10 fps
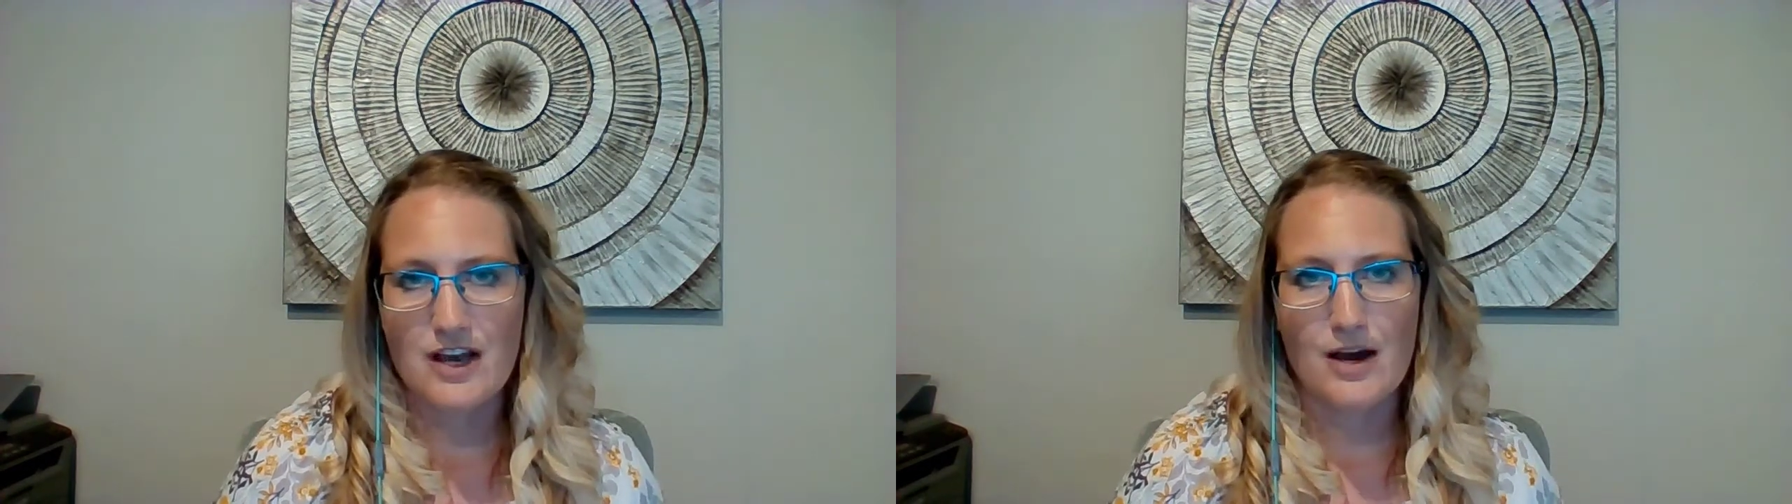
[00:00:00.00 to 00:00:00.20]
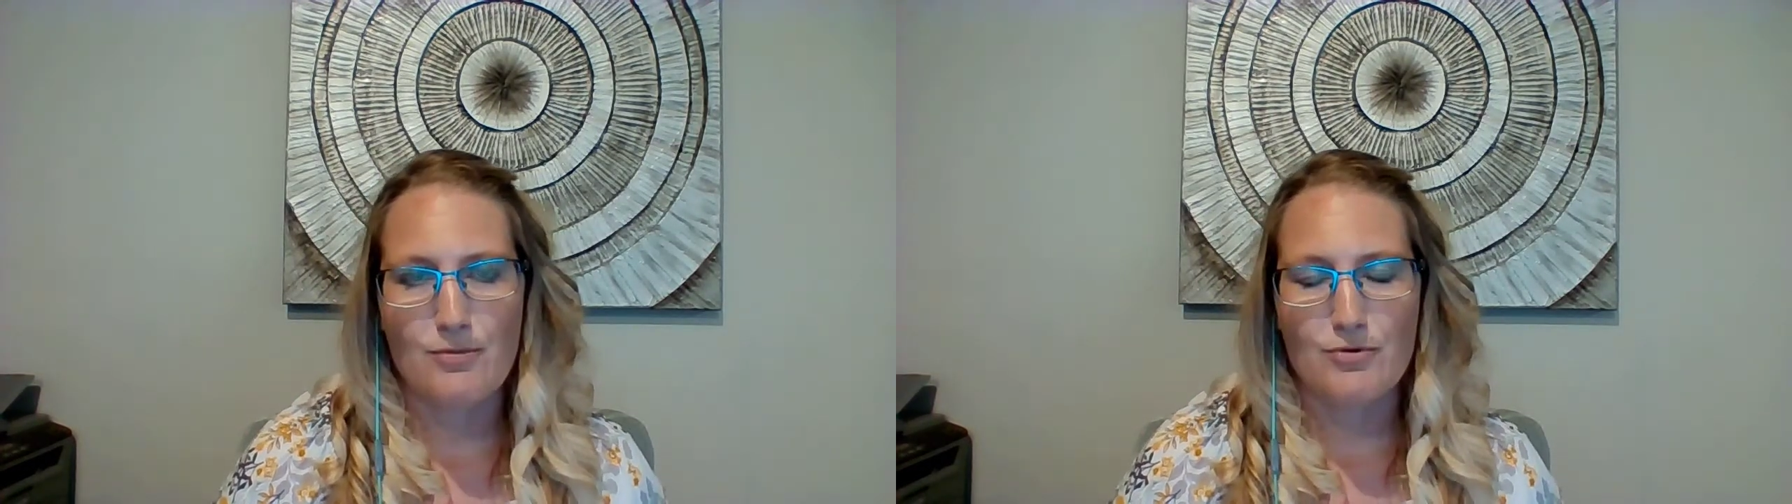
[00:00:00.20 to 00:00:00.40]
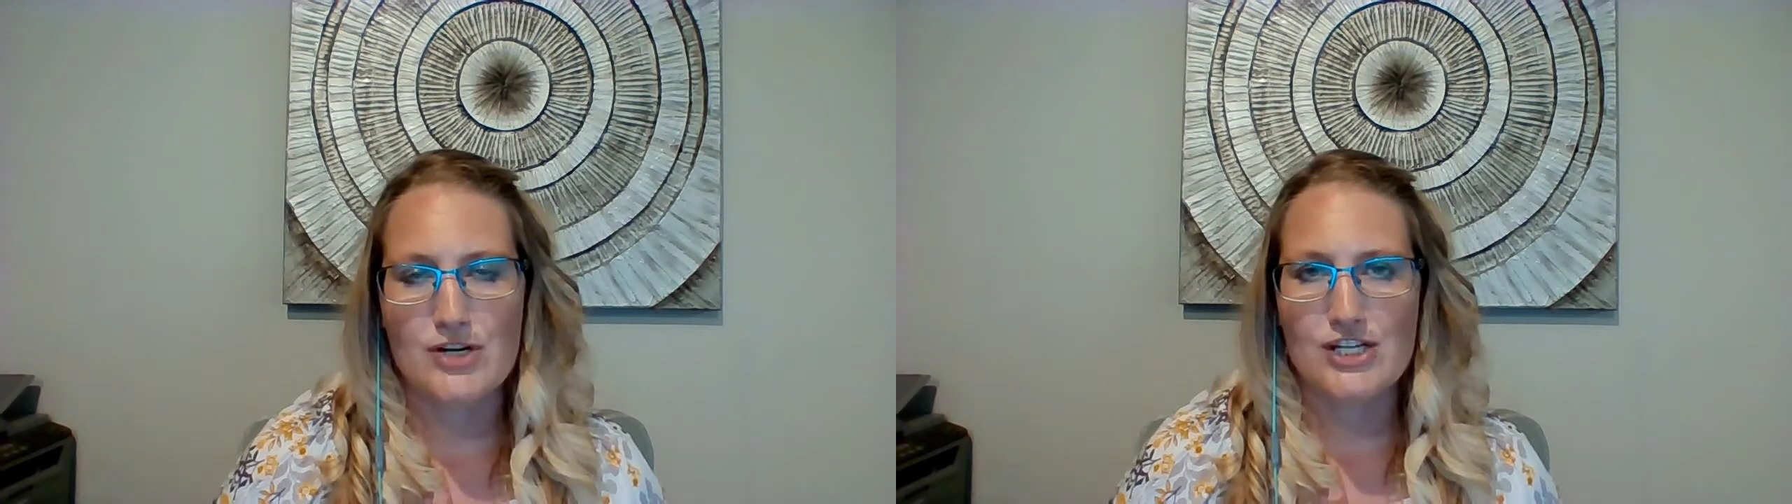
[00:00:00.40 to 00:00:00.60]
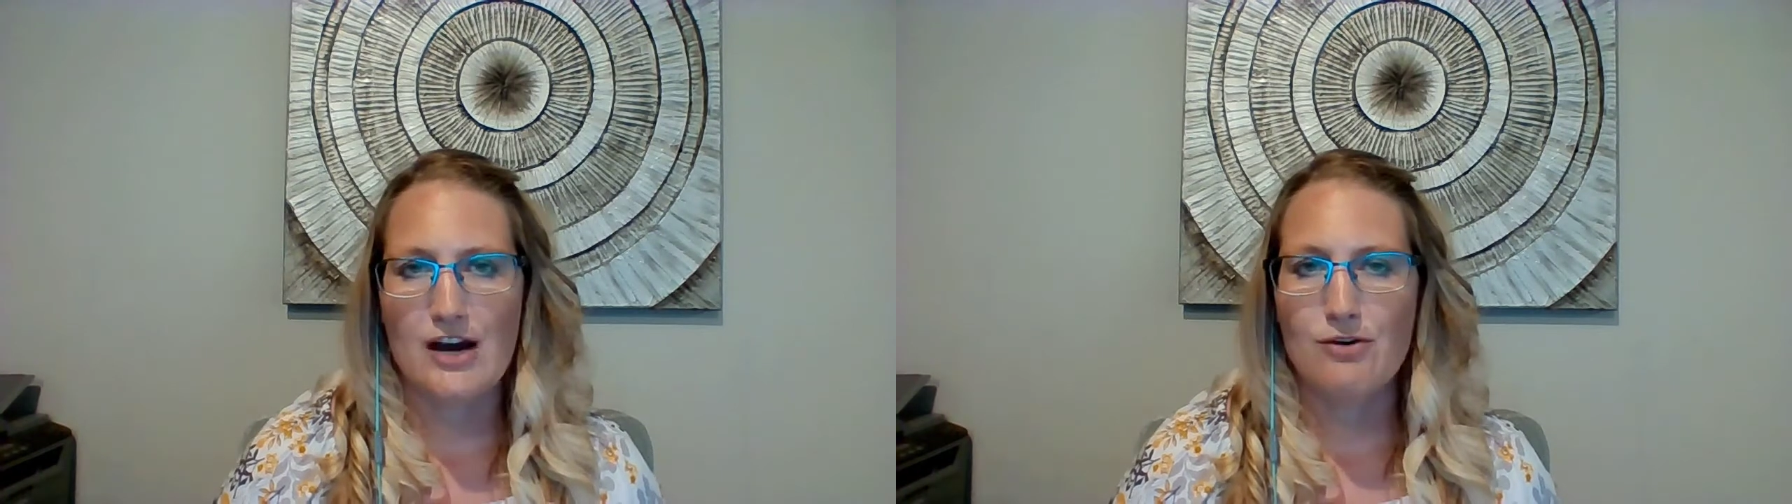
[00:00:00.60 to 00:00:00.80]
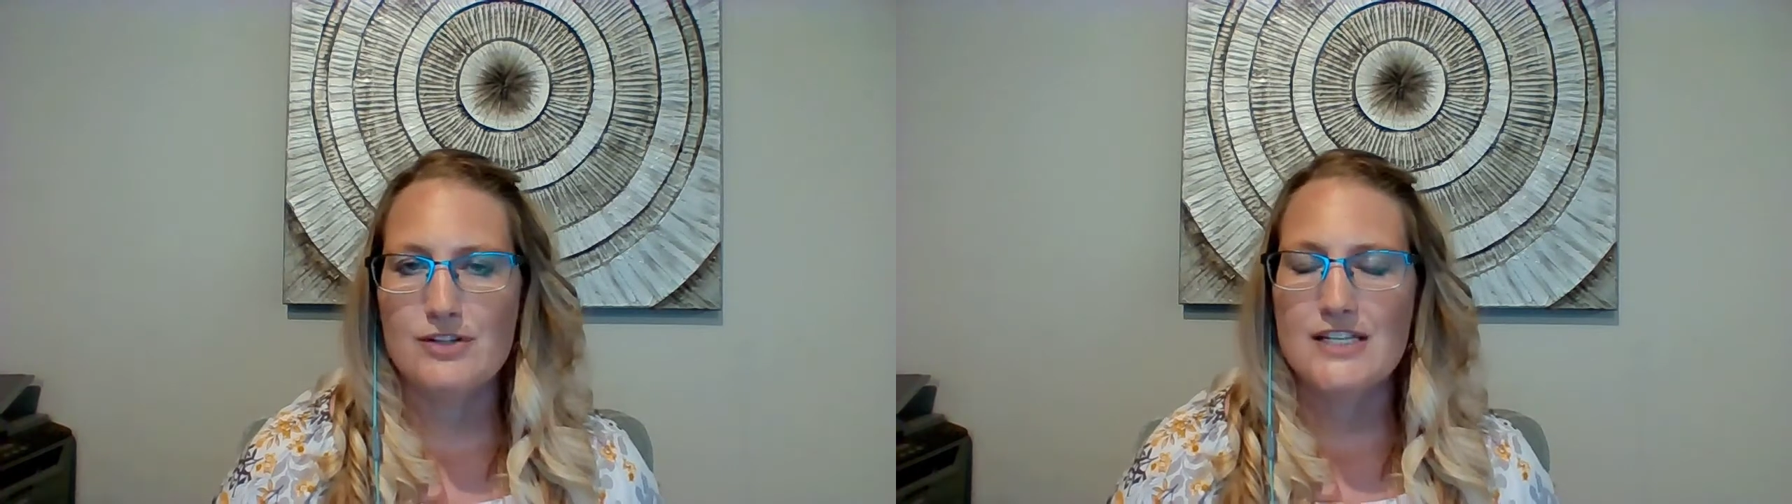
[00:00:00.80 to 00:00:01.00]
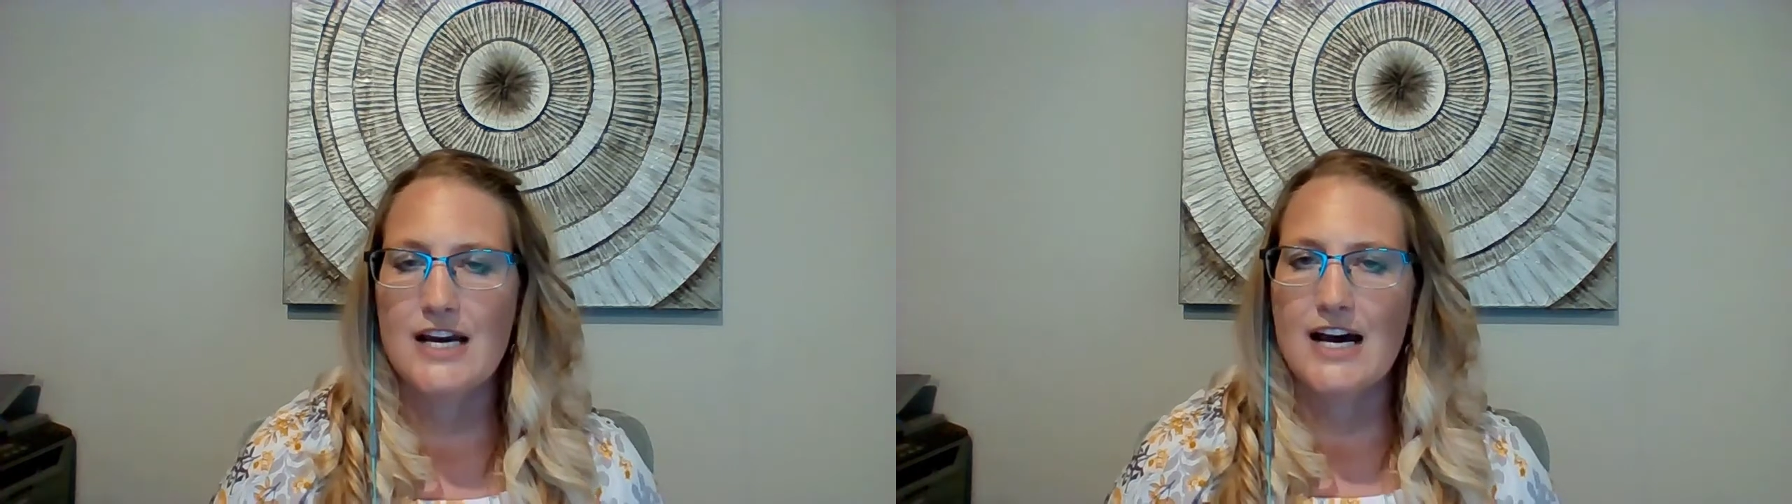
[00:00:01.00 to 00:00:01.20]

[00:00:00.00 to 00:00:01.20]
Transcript: um, reach out.